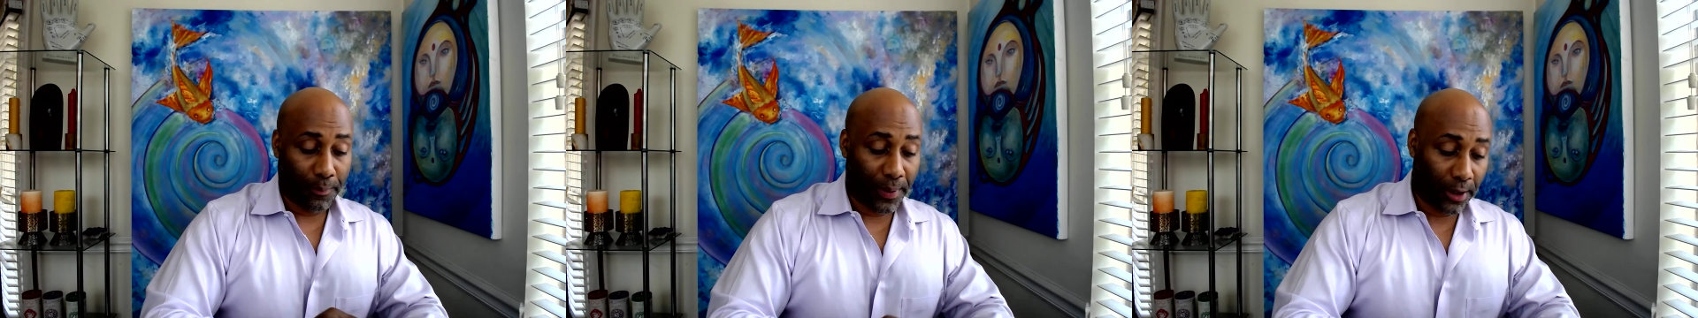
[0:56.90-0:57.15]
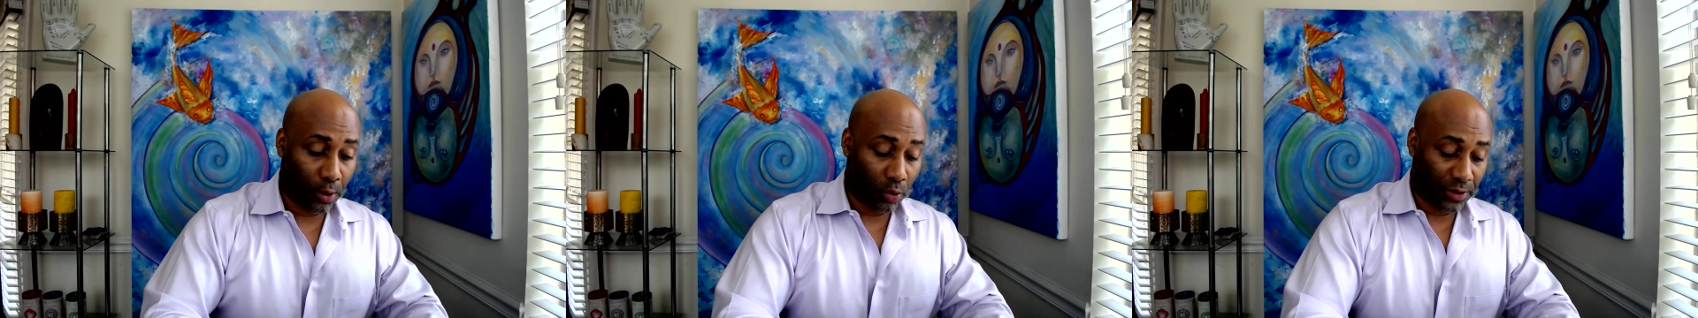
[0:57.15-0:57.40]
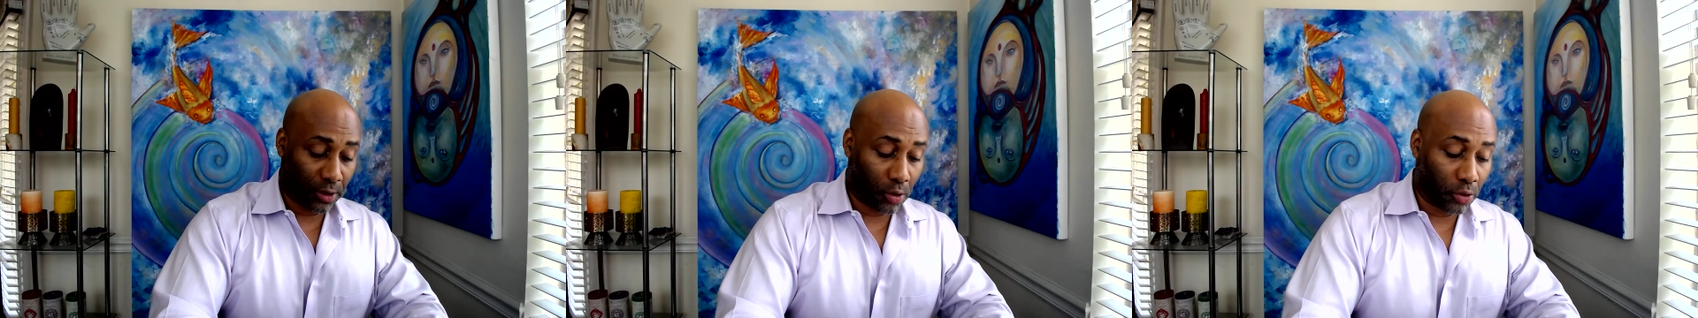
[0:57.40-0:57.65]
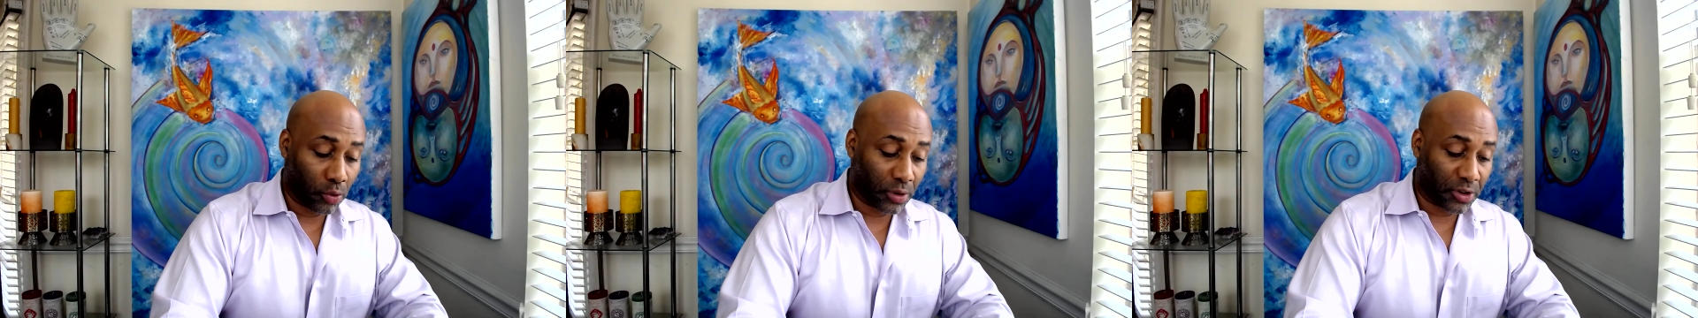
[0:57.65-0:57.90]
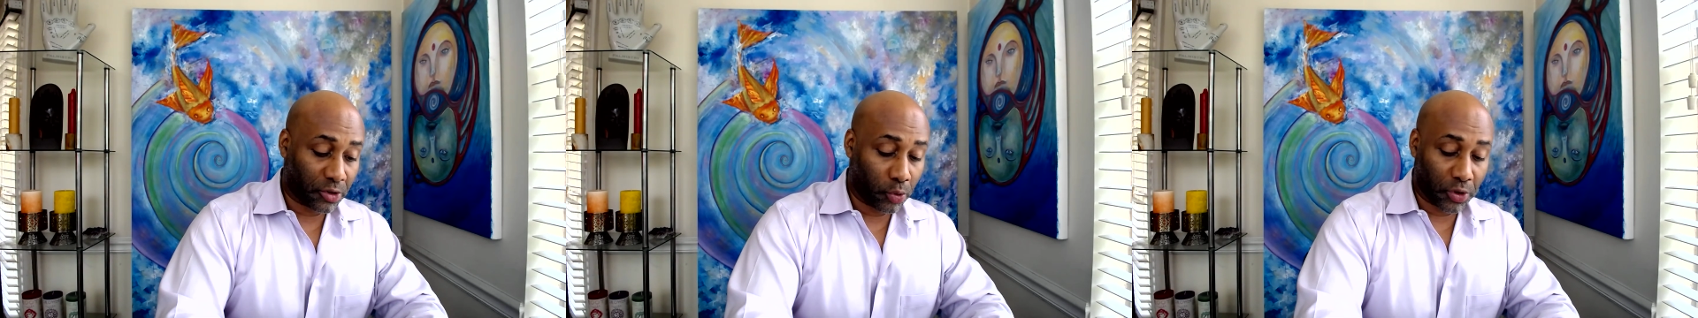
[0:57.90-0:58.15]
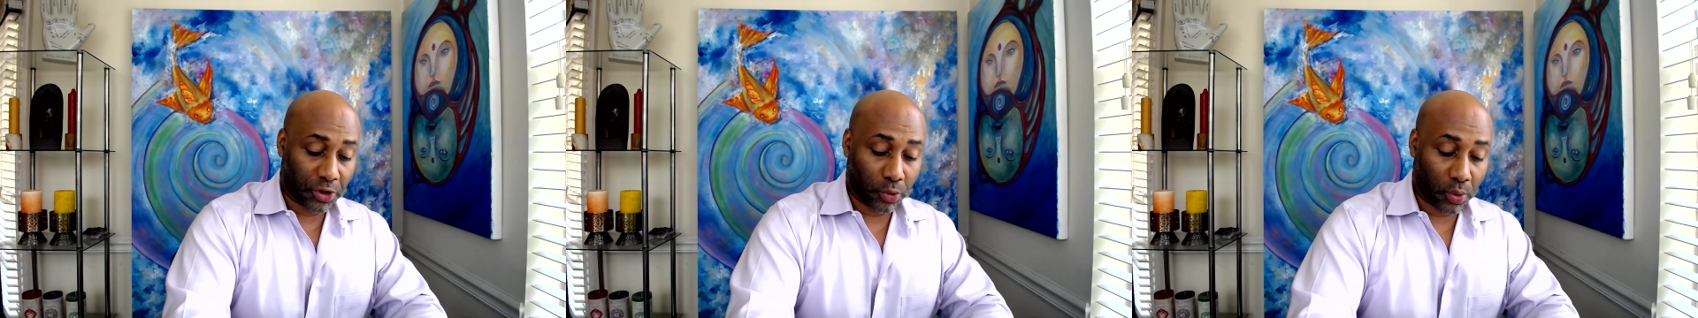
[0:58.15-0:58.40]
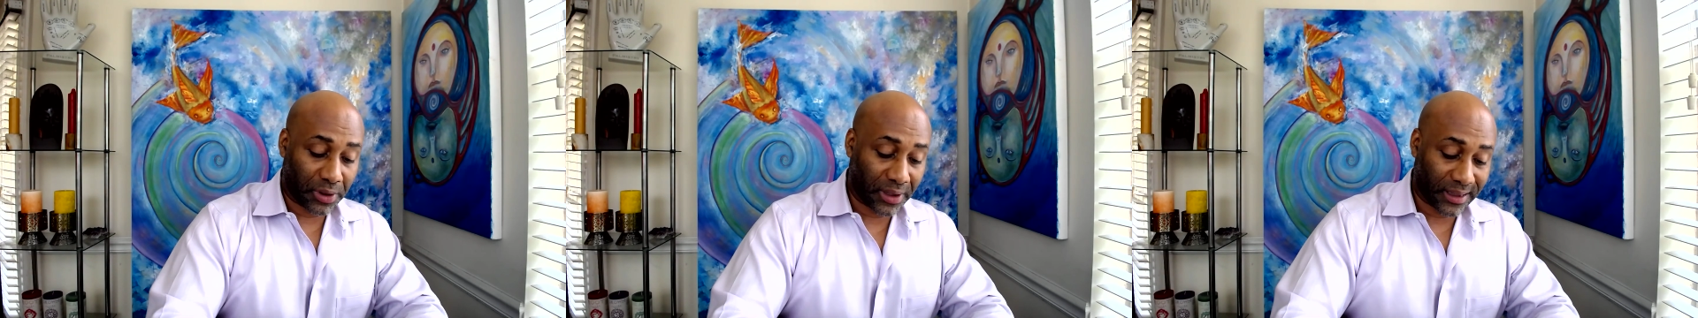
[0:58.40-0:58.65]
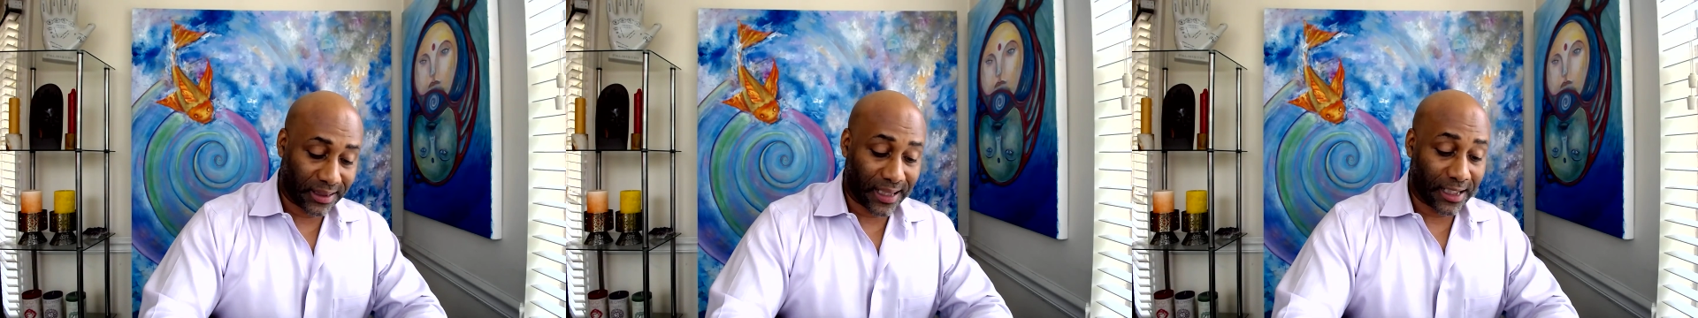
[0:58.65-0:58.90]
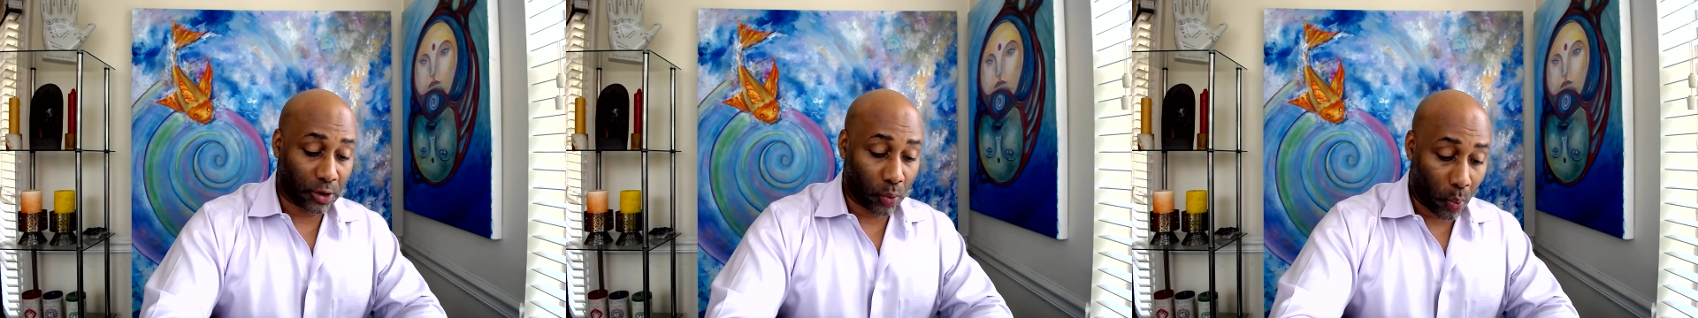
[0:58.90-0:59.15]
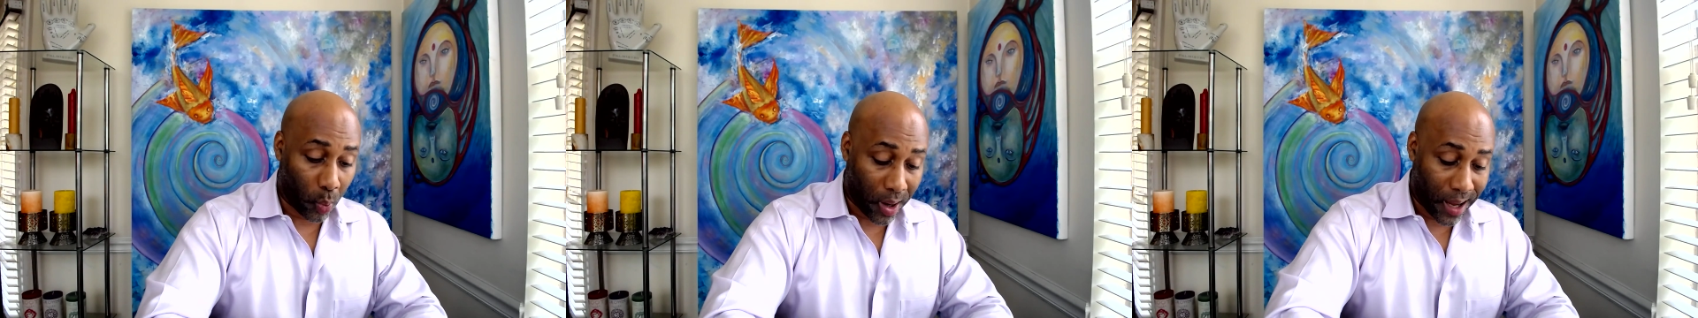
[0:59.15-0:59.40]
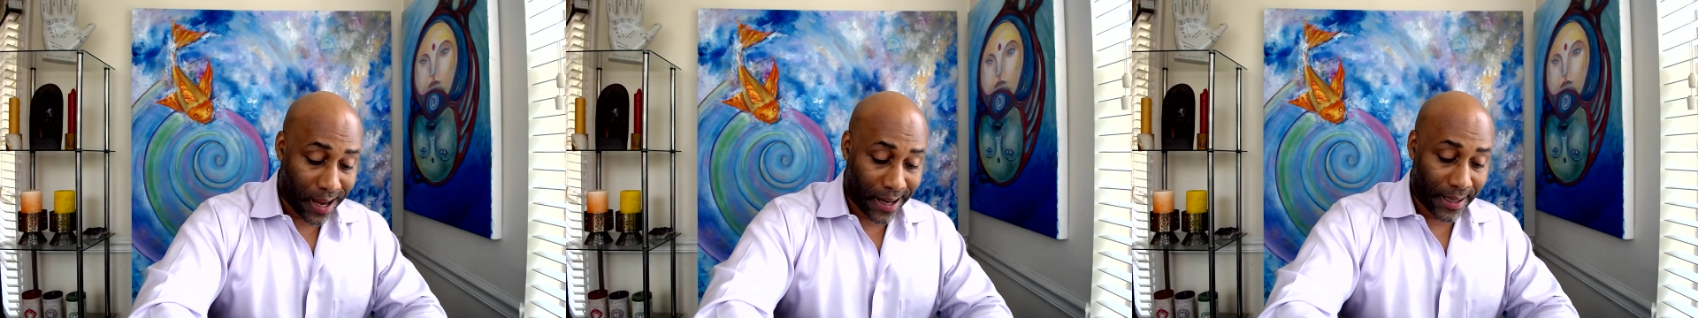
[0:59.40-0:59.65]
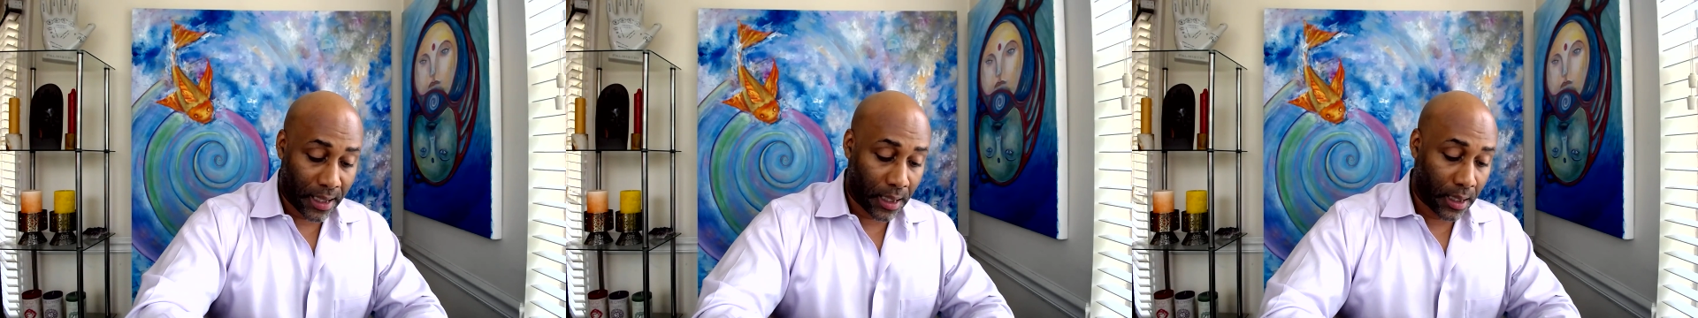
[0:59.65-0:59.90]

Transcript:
Speaker 1: Pentacles, they're holding on to assured success. Why?